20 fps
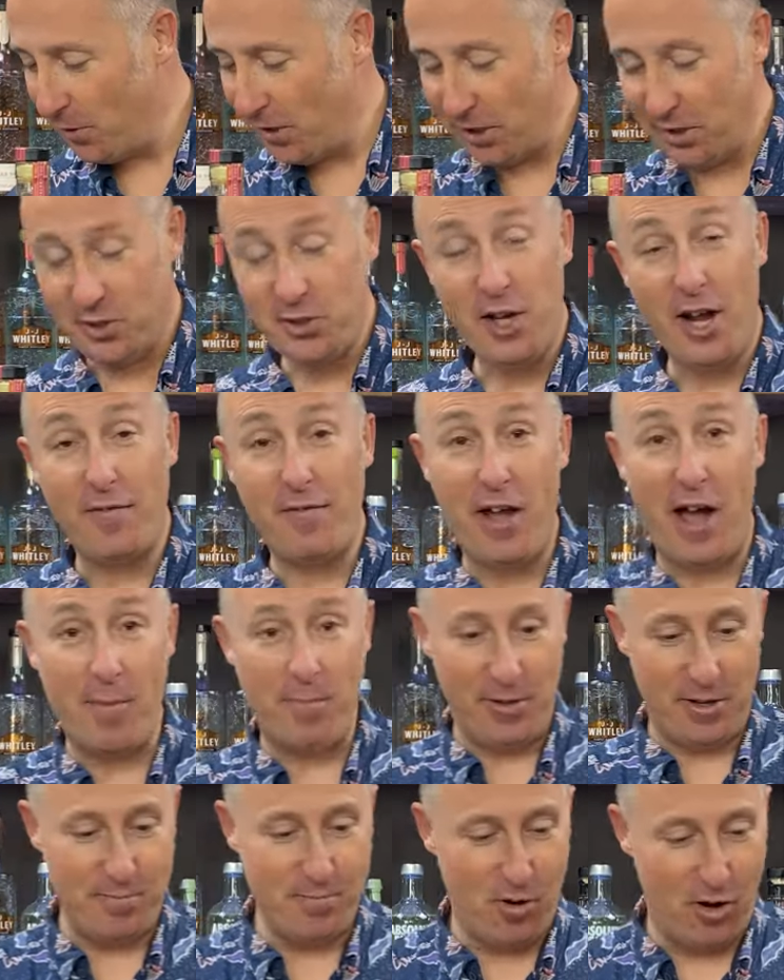going to serve it up
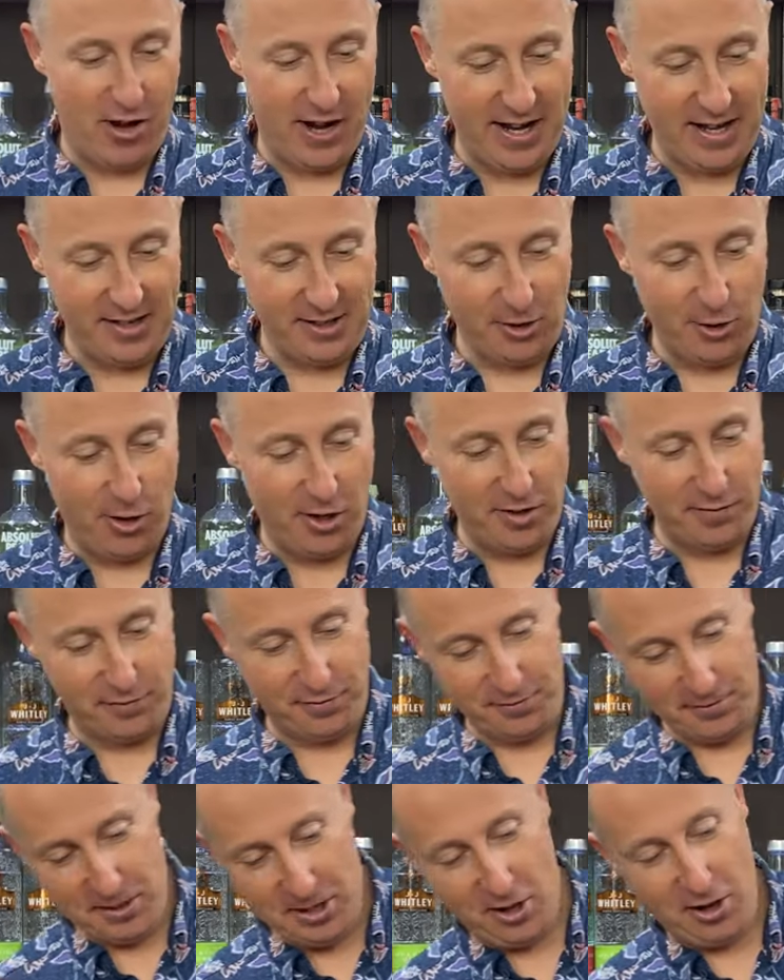in my kind of